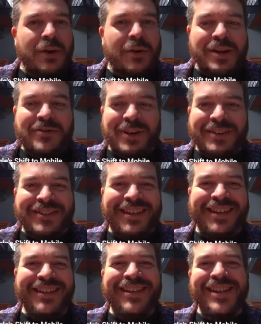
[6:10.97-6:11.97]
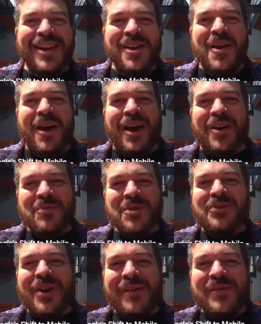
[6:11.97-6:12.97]
hey Tracy, real
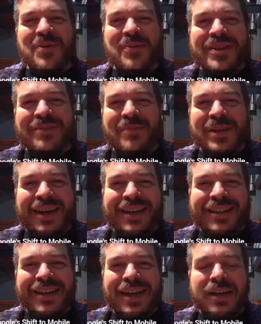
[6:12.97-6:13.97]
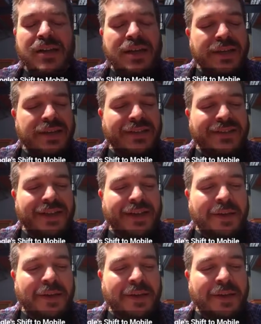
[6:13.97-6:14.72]
driving reason behind that is,